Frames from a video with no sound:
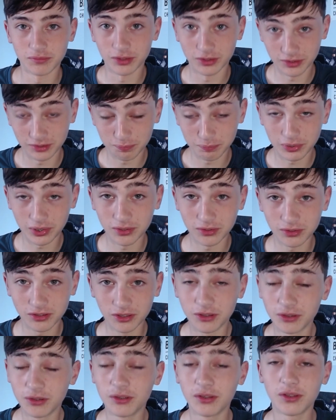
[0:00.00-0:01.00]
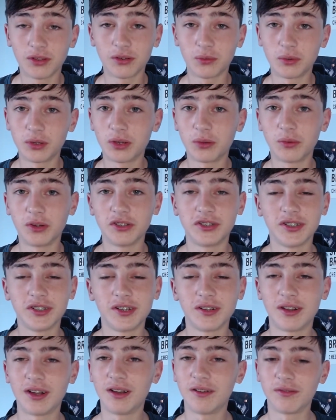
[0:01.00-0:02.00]
part 2, you'll want to watch it.
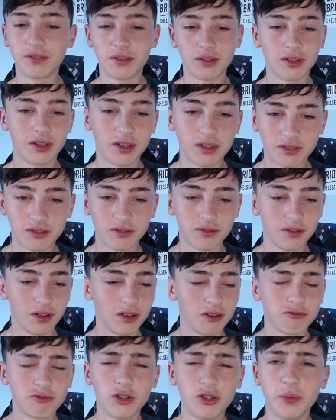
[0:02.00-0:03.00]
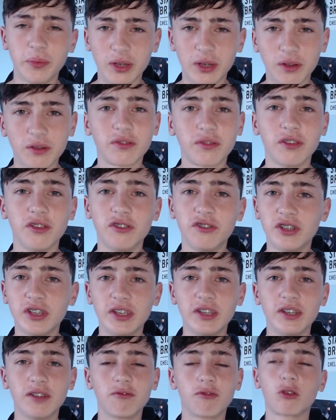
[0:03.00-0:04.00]
It'll have the likes of Ruben
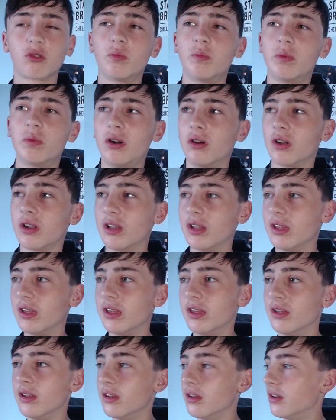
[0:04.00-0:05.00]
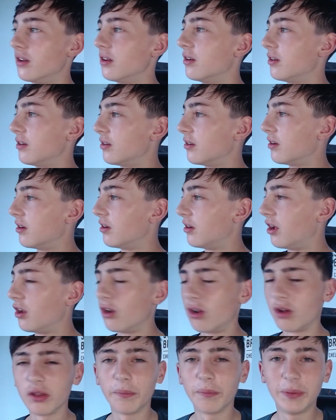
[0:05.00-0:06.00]
Loftus-Cheek, Ross Barkley, a
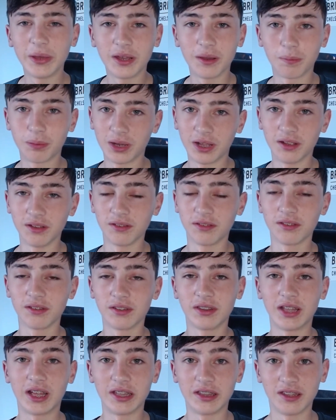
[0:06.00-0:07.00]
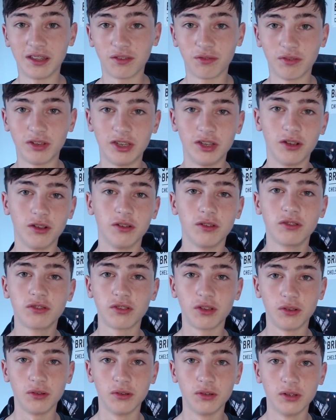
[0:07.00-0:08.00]
lot of the bigger players than this video.
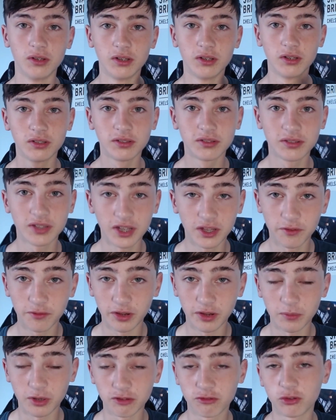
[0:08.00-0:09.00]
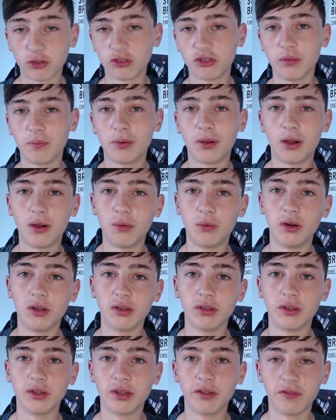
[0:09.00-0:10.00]
So thank you very much for watching part
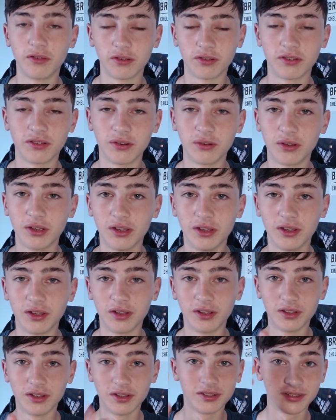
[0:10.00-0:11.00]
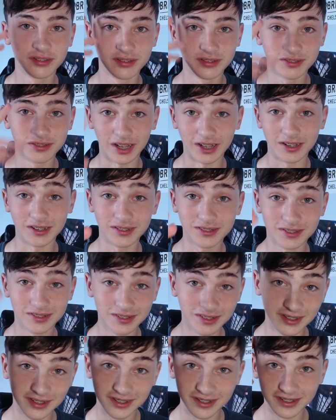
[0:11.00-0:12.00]
1 if you're still here.
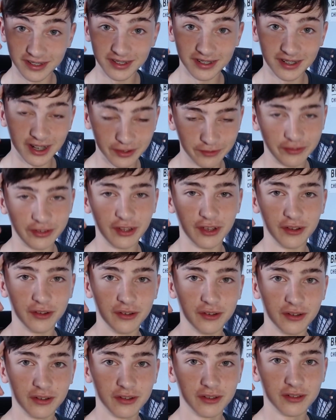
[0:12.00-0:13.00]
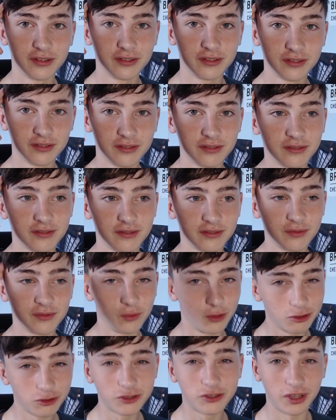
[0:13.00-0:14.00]
Thanks. Like the video.
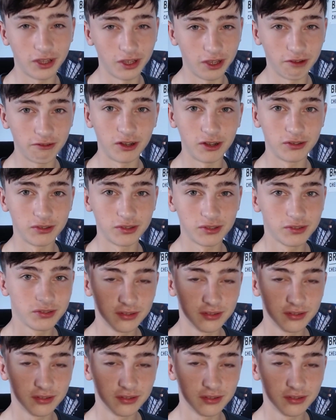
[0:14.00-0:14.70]
Watch the Euros.